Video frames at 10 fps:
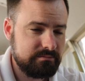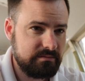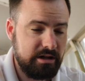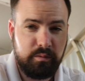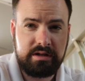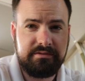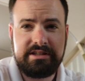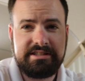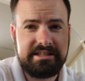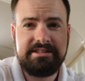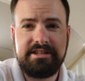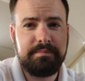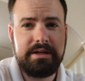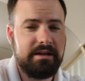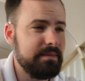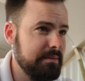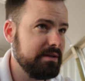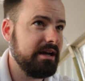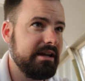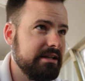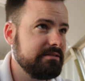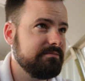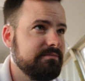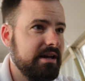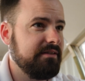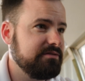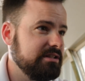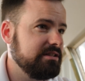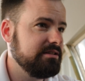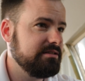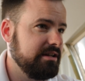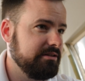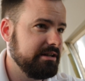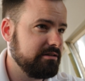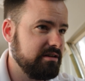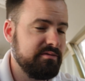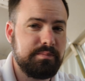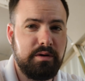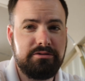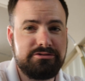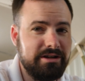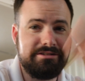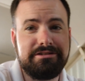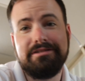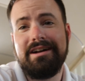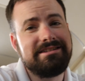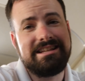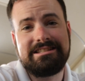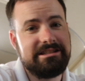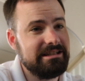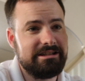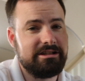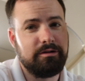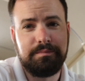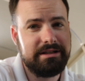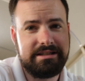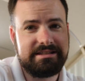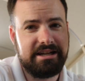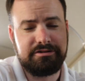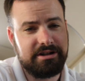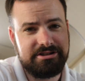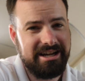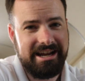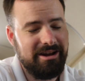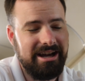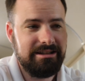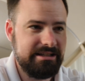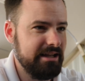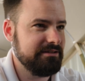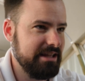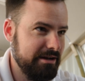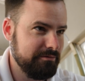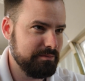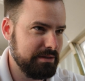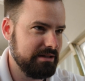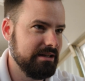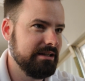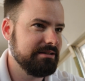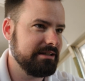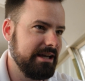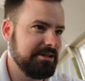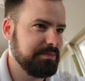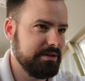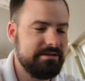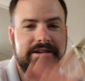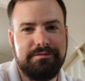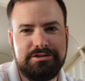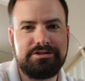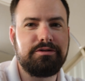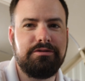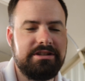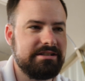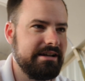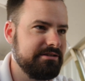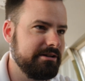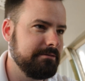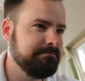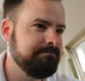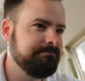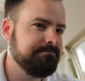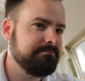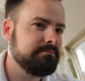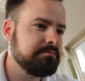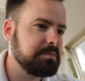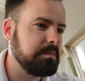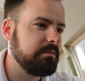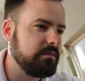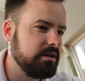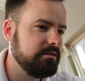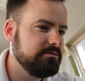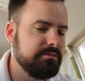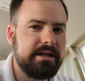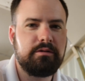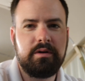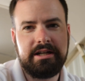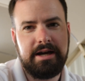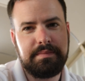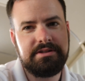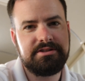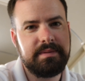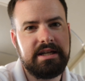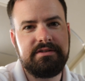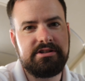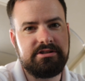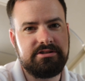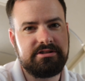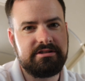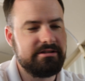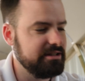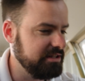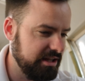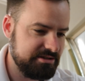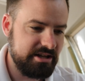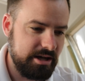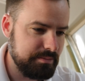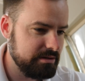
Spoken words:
Now, whatever this ends up being, maybe I have to sell the aircraft for parts, or I don't know. That's complete exaggeration. I highly doubt that would be the case. But, you know, I'm just throwing things out there. No matter what happens, my aviation does not stop.